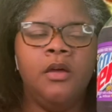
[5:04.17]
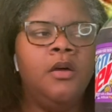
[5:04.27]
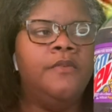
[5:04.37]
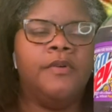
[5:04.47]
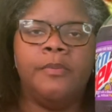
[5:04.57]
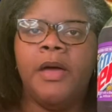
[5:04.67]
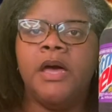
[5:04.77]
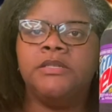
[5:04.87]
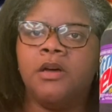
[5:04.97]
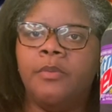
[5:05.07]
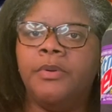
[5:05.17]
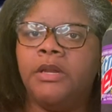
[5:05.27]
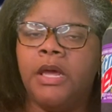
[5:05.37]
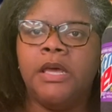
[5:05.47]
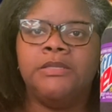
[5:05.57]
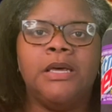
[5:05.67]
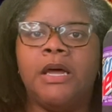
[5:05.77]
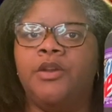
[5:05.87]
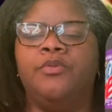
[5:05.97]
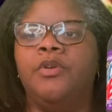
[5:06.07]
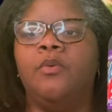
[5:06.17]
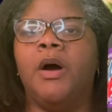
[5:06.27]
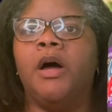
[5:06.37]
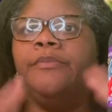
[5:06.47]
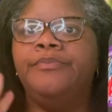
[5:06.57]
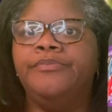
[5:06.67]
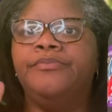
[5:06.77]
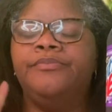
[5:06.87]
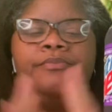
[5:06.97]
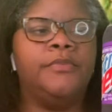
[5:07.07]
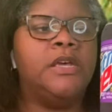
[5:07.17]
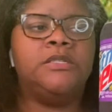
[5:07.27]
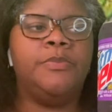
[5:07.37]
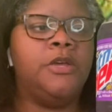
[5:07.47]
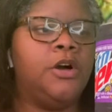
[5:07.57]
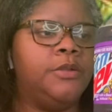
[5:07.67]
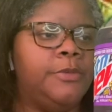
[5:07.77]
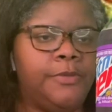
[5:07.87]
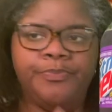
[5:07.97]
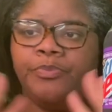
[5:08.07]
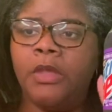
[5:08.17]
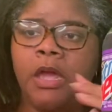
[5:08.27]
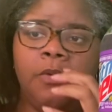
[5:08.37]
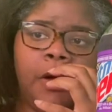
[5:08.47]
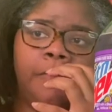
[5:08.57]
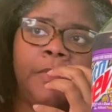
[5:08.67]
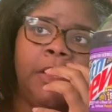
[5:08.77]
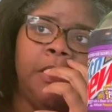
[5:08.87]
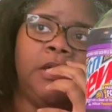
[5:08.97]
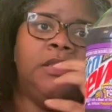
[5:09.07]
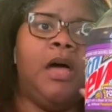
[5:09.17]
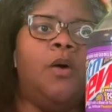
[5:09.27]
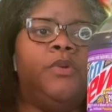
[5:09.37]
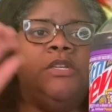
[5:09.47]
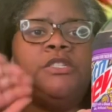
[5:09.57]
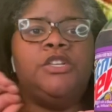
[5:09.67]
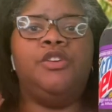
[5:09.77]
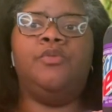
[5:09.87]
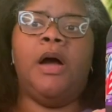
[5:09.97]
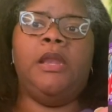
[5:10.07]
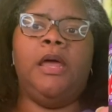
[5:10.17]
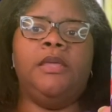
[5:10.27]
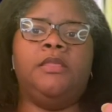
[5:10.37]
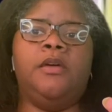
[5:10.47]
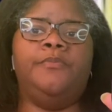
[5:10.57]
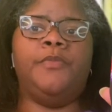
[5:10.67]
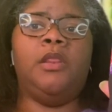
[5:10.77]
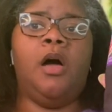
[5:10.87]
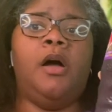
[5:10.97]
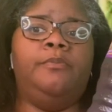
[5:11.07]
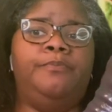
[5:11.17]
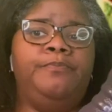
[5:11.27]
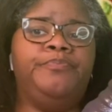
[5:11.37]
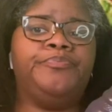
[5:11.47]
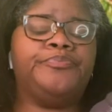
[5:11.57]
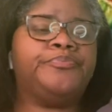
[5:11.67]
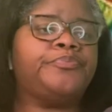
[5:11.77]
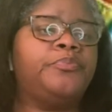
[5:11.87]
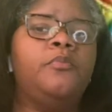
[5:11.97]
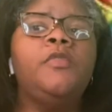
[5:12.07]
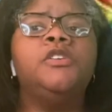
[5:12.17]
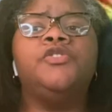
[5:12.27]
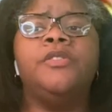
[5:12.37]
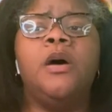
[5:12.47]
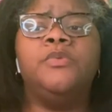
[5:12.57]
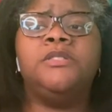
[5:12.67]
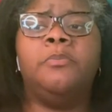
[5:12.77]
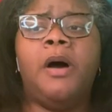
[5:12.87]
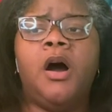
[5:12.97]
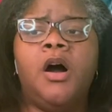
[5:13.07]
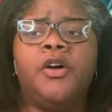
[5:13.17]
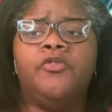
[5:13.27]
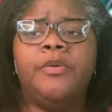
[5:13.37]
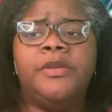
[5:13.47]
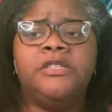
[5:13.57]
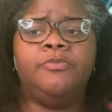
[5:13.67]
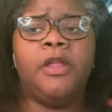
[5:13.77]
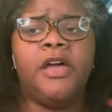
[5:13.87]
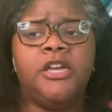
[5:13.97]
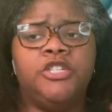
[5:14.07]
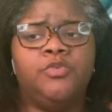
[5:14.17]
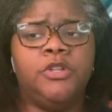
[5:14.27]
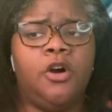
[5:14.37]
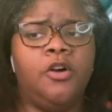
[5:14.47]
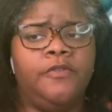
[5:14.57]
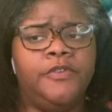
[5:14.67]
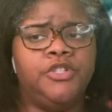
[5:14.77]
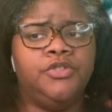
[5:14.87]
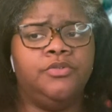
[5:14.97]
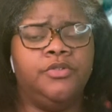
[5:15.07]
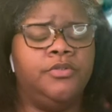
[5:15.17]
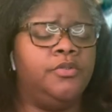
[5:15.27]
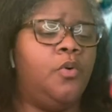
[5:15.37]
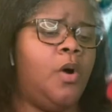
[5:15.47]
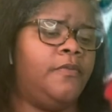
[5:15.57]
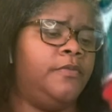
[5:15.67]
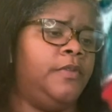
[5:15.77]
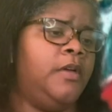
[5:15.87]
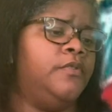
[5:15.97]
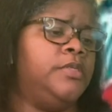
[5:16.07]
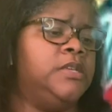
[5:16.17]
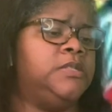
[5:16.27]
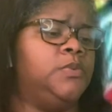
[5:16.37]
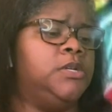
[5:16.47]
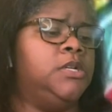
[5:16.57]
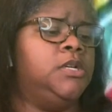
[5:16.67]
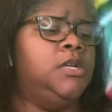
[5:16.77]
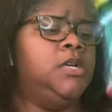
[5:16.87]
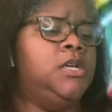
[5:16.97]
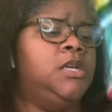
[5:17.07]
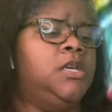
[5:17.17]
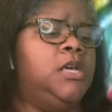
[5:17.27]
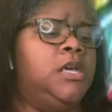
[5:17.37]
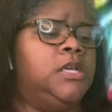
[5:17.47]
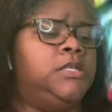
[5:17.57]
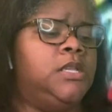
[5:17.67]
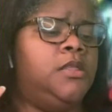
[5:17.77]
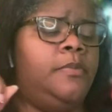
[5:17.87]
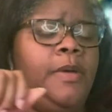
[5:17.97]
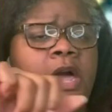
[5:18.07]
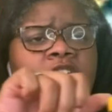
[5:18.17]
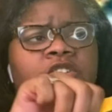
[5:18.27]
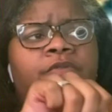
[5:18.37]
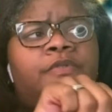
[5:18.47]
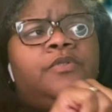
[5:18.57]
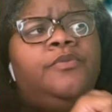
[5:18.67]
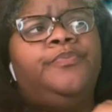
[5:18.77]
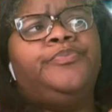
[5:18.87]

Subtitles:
for the past couple of days, and I don't know why. It's beyond me. Anyway, that one is cute. I liked it a lot. So that was the Baja Caribbean Splash with the artificial guava flavor. This one is the passion fruit.